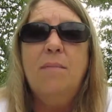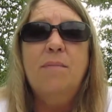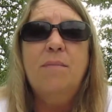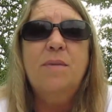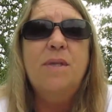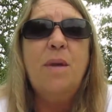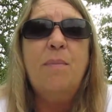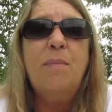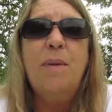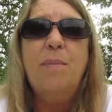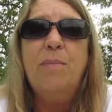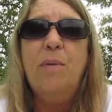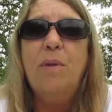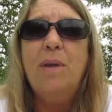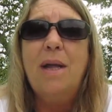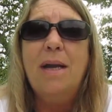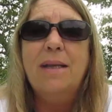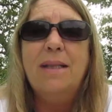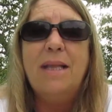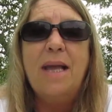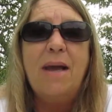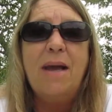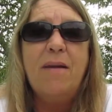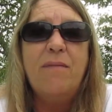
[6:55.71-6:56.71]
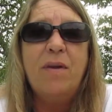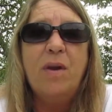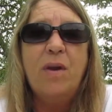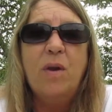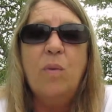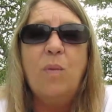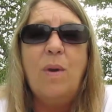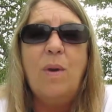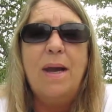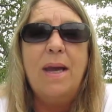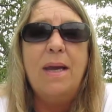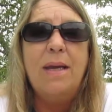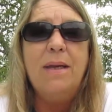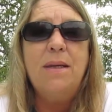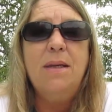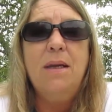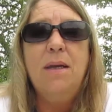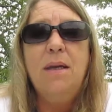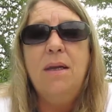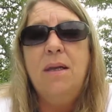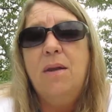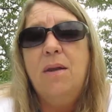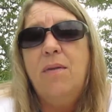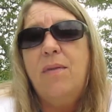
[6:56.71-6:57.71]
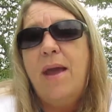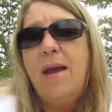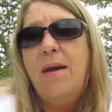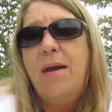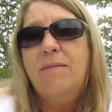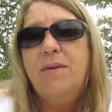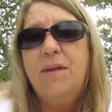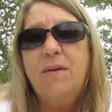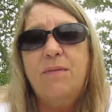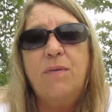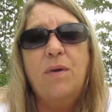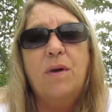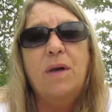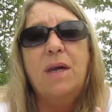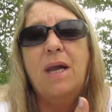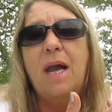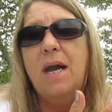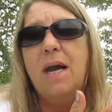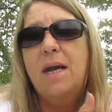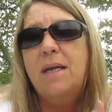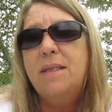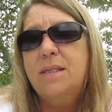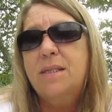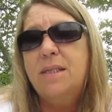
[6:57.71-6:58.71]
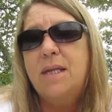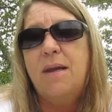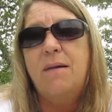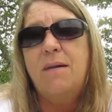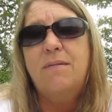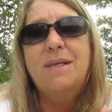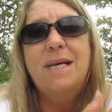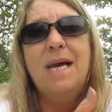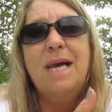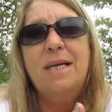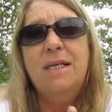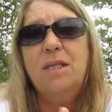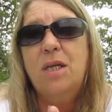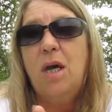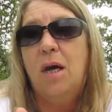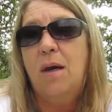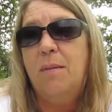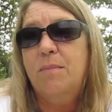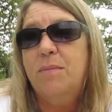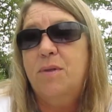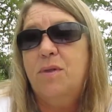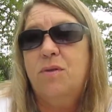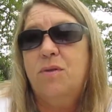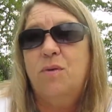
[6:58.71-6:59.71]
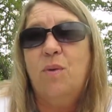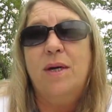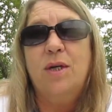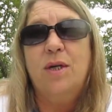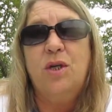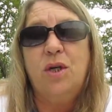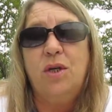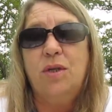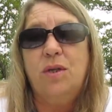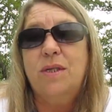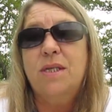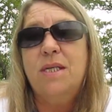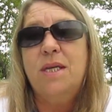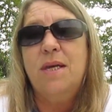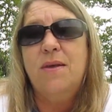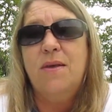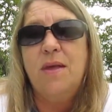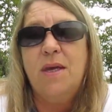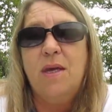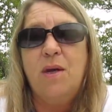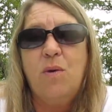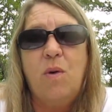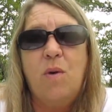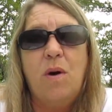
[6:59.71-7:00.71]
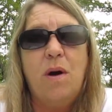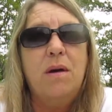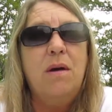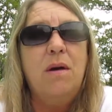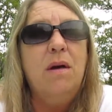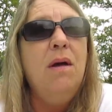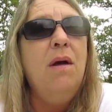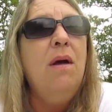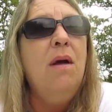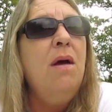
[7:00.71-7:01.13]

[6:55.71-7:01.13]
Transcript: Some people like the heavier weight. You know, they have different cuts. They have tank tops, sweatshirts, anything you want.